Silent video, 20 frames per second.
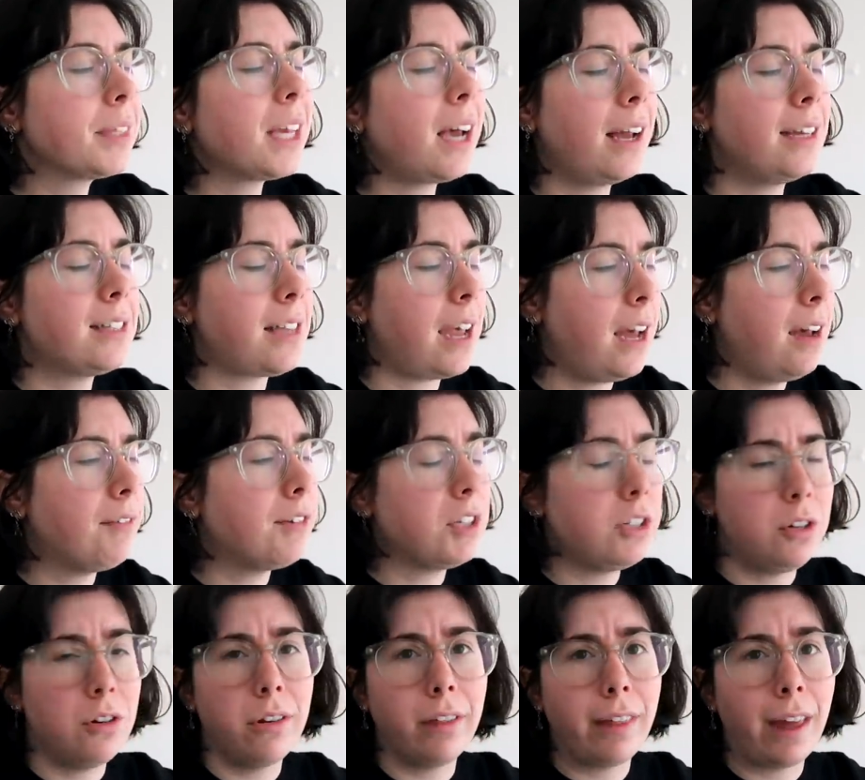Guys, I have a
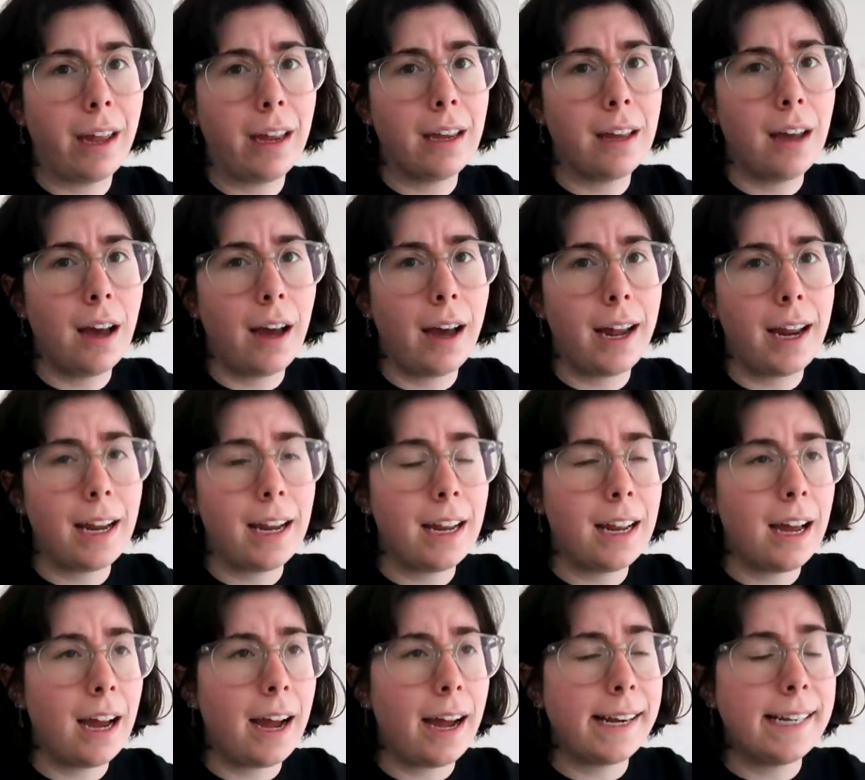toothache.
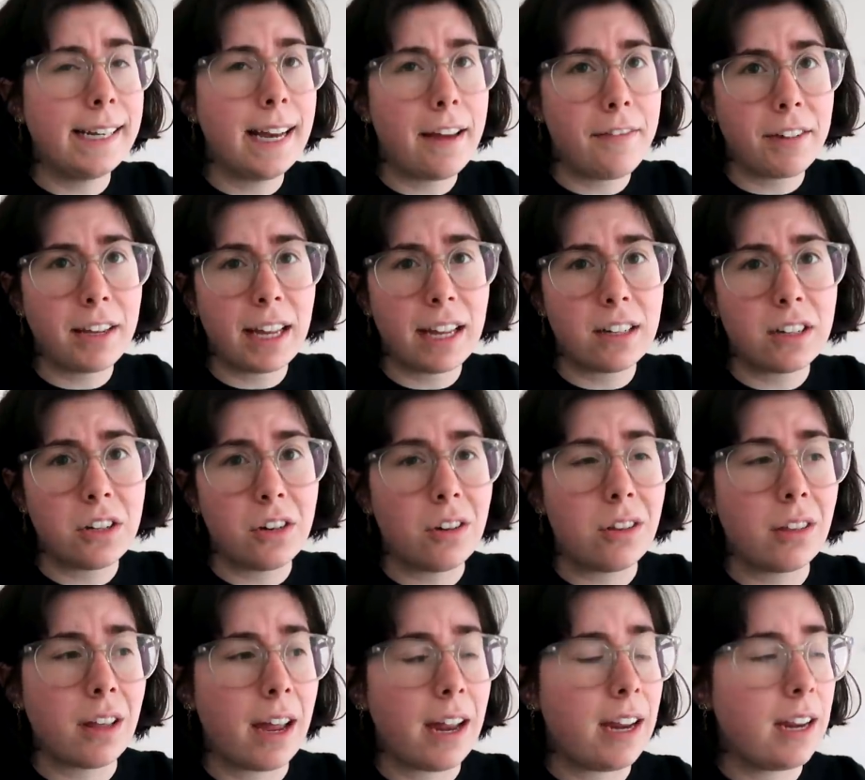I never get
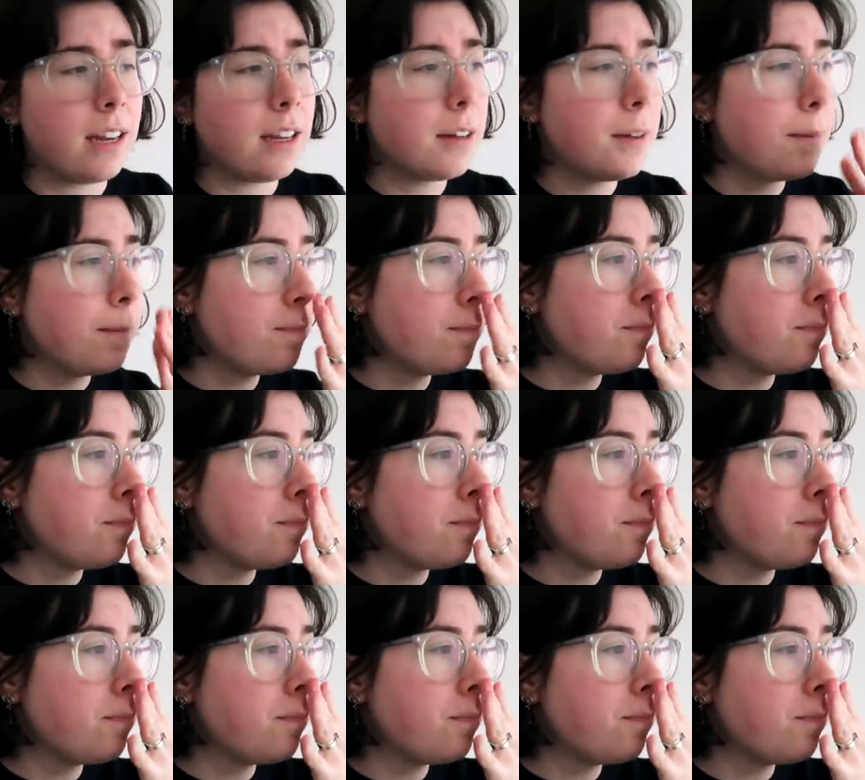toothache.